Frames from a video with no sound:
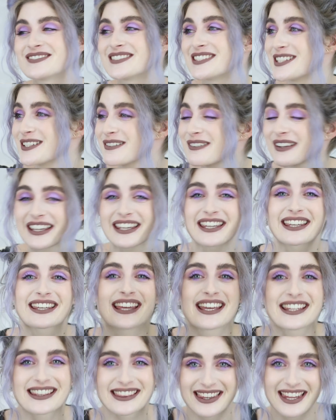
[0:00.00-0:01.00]
doing
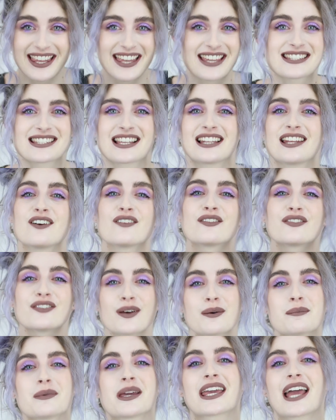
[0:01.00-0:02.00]
this. I love
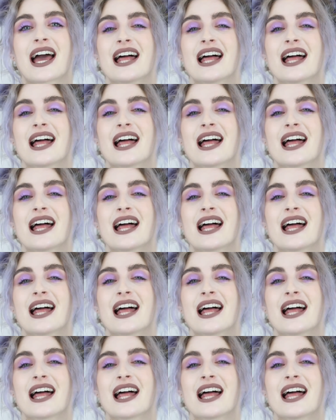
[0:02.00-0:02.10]
filming.